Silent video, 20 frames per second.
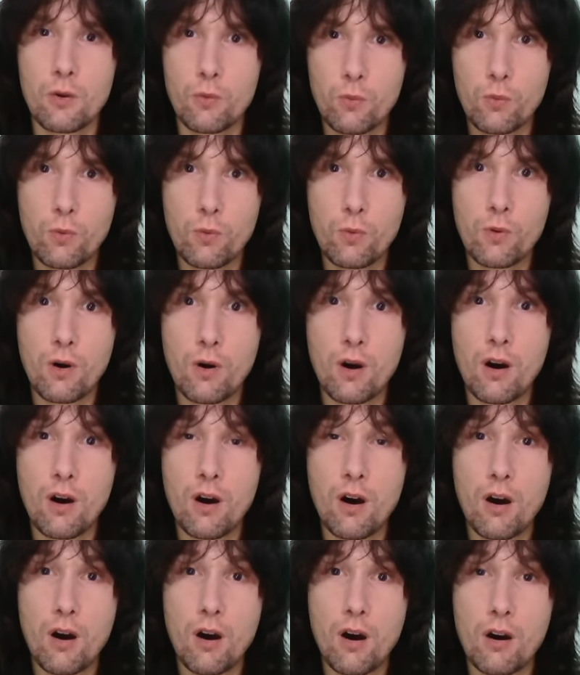
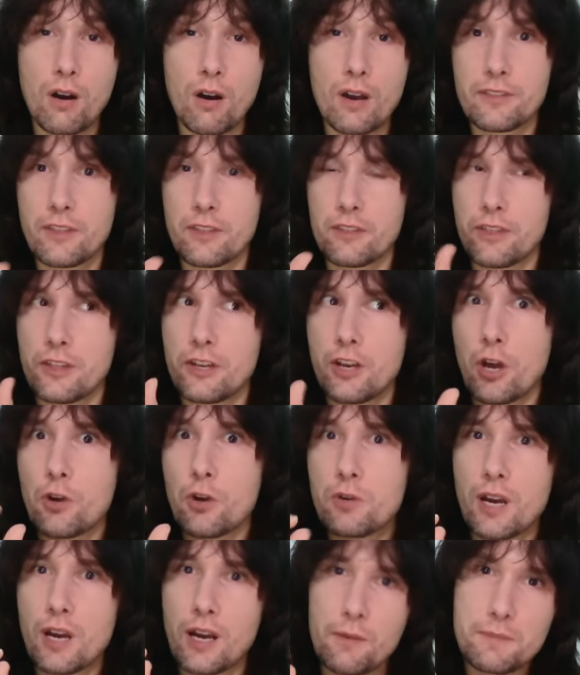whoa, the
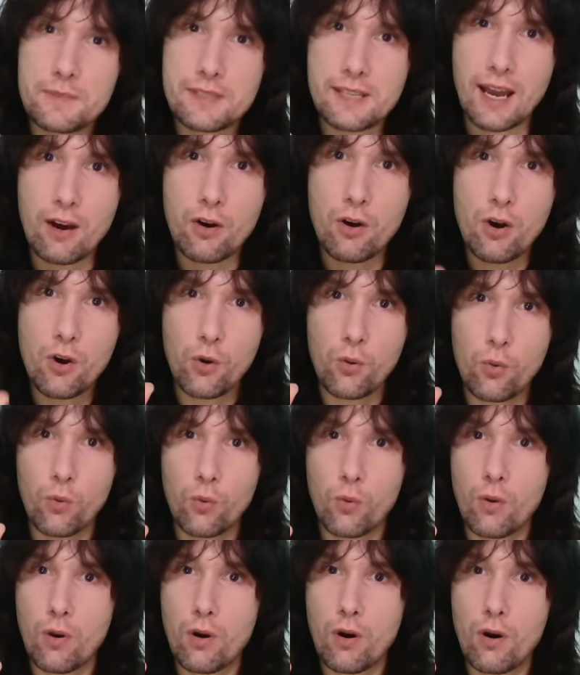note comes out
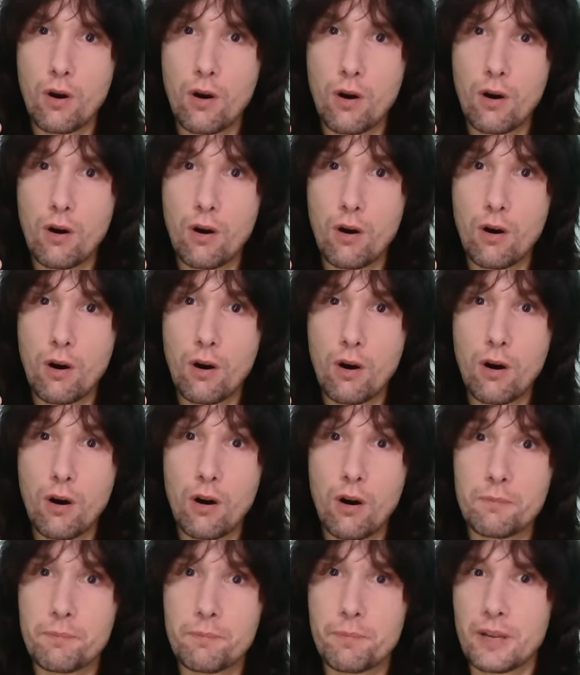
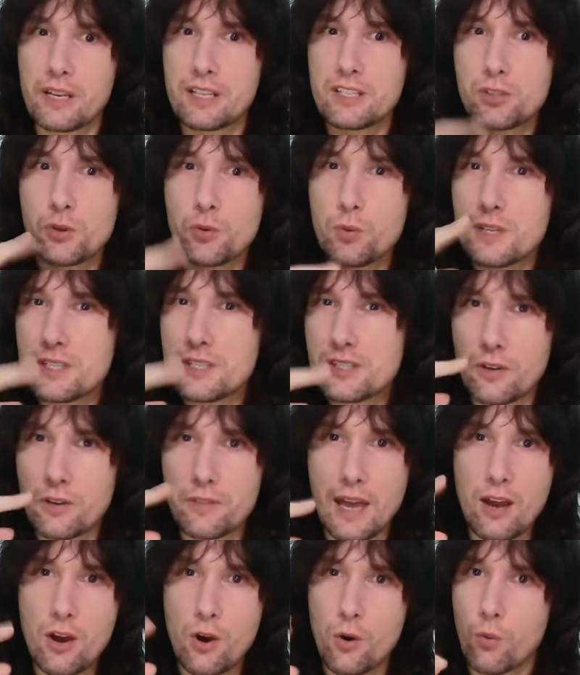whoa, but it's always got
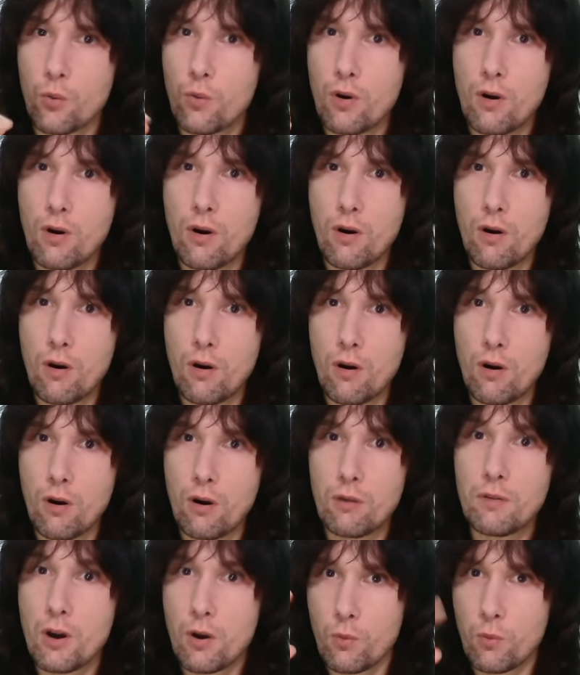that
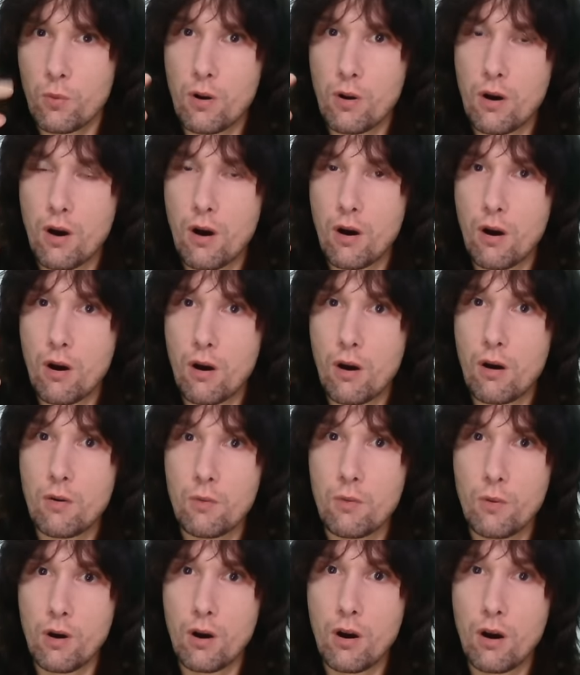whoa, whoa,
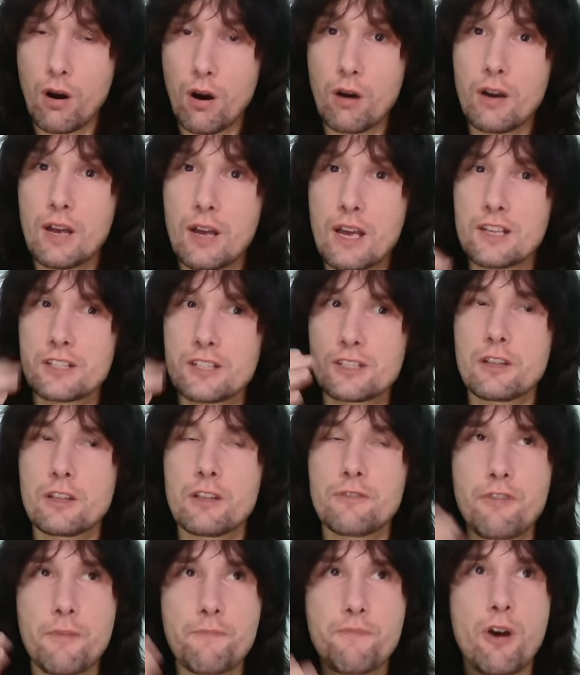whoa. So
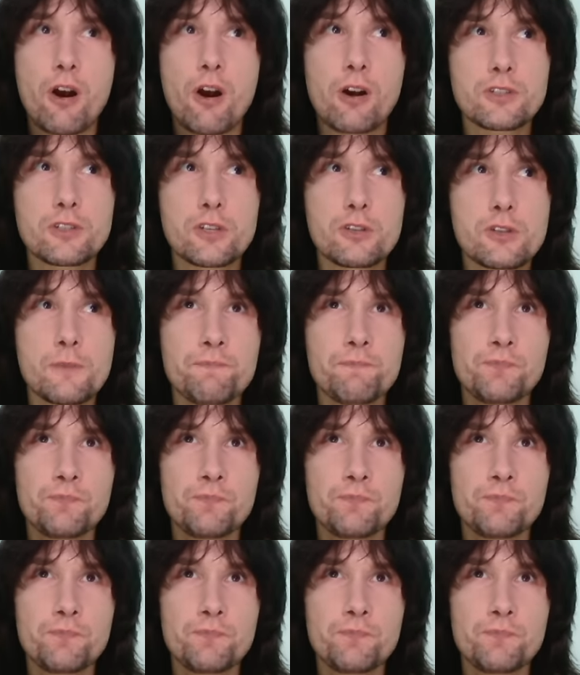the vibrato's